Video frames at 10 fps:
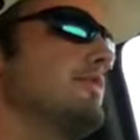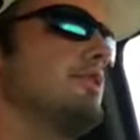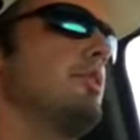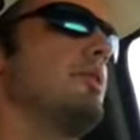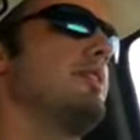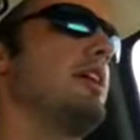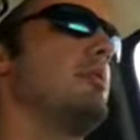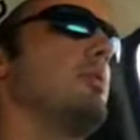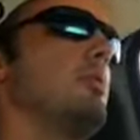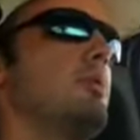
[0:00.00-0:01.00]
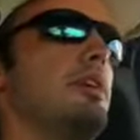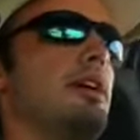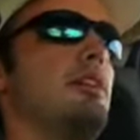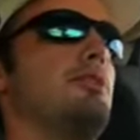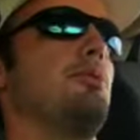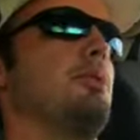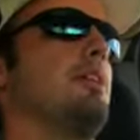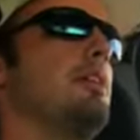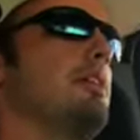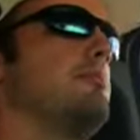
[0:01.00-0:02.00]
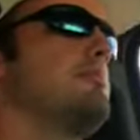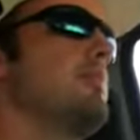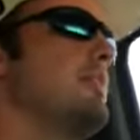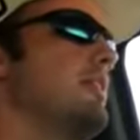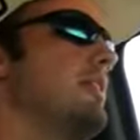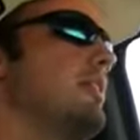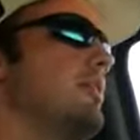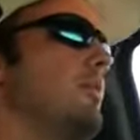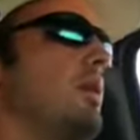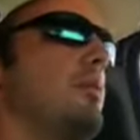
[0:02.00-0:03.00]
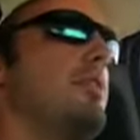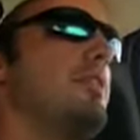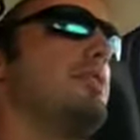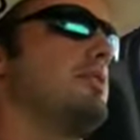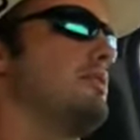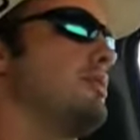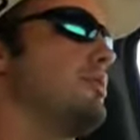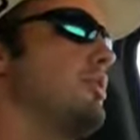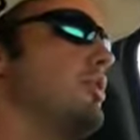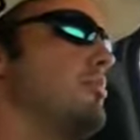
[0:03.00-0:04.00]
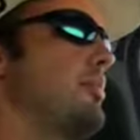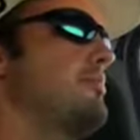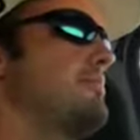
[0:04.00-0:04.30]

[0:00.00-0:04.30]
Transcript: So we went there, but what we did is we went with this group,